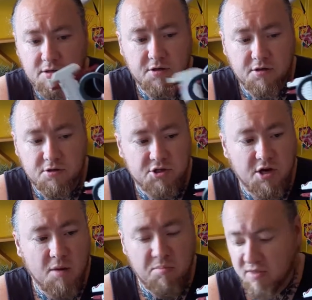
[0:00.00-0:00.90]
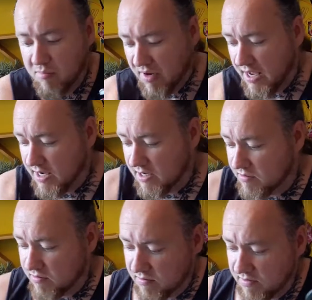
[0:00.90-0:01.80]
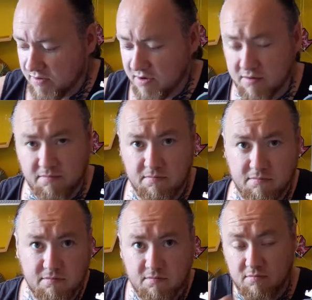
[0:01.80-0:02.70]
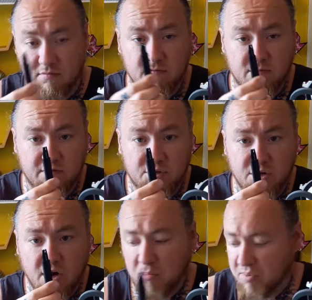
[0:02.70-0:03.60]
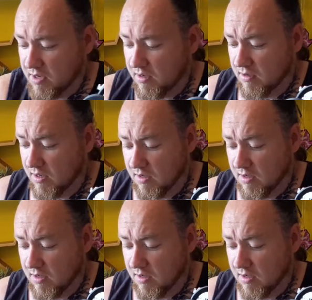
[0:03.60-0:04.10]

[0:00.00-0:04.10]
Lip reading: you can sharpen the blade with a sharpener